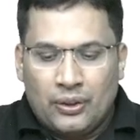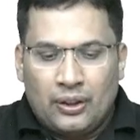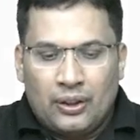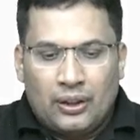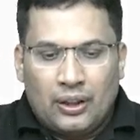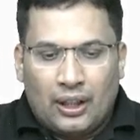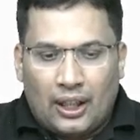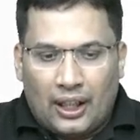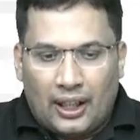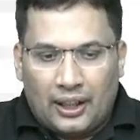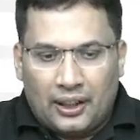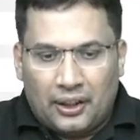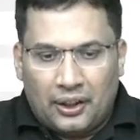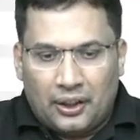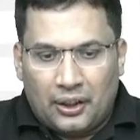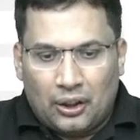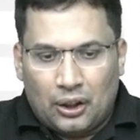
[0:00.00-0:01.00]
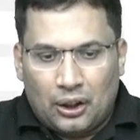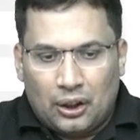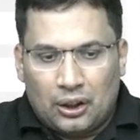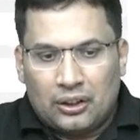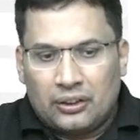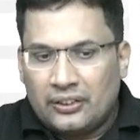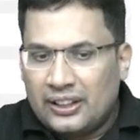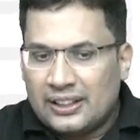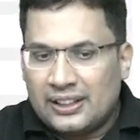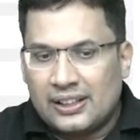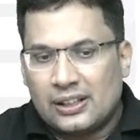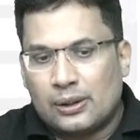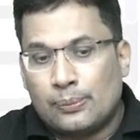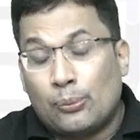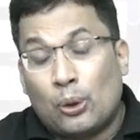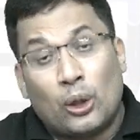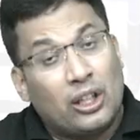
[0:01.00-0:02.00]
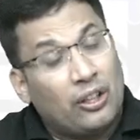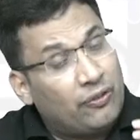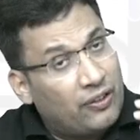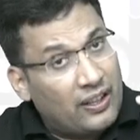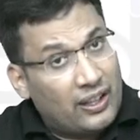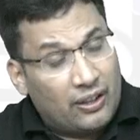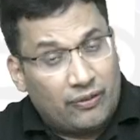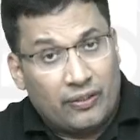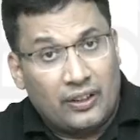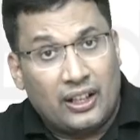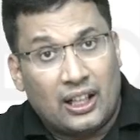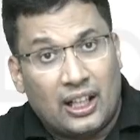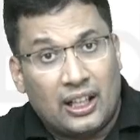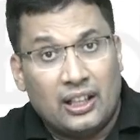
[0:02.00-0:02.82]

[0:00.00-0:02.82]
And this is a modified FDI.